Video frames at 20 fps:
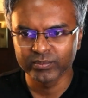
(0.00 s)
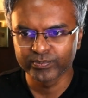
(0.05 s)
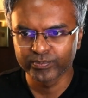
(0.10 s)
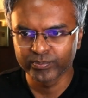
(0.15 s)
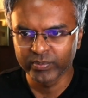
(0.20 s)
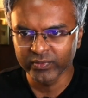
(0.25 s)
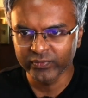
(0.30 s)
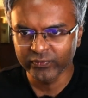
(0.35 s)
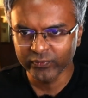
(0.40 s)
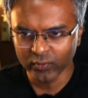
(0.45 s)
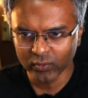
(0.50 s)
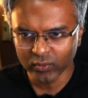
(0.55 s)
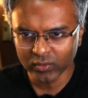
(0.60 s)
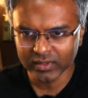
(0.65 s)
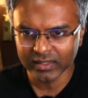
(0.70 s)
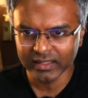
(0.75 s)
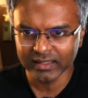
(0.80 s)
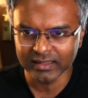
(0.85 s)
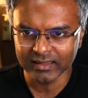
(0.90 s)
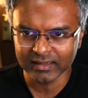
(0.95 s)
before
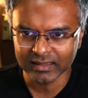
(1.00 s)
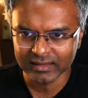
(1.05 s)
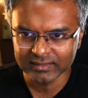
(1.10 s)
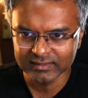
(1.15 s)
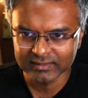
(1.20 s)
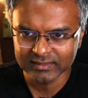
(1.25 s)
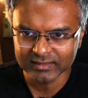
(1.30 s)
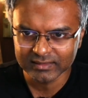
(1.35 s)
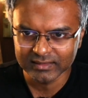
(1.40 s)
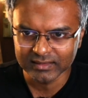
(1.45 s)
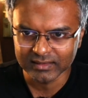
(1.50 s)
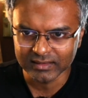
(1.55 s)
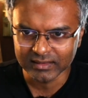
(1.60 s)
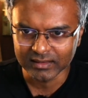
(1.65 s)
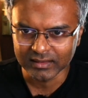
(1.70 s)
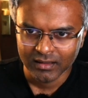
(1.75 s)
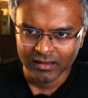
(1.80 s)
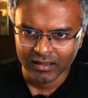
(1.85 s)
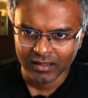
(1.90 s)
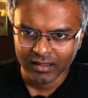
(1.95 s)
it runs
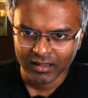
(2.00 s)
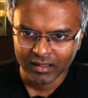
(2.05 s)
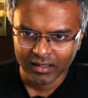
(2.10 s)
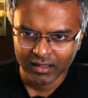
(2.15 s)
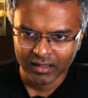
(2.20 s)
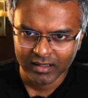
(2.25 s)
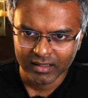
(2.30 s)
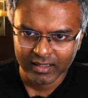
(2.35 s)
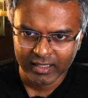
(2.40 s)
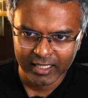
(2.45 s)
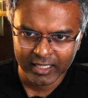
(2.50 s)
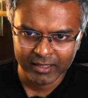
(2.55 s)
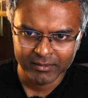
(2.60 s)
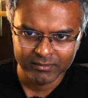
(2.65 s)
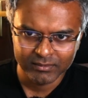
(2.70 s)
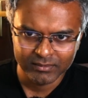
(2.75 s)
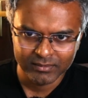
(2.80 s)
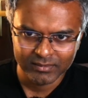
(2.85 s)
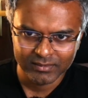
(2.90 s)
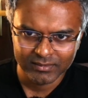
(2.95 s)
the
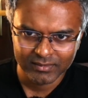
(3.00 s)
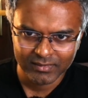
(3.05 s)
rmrf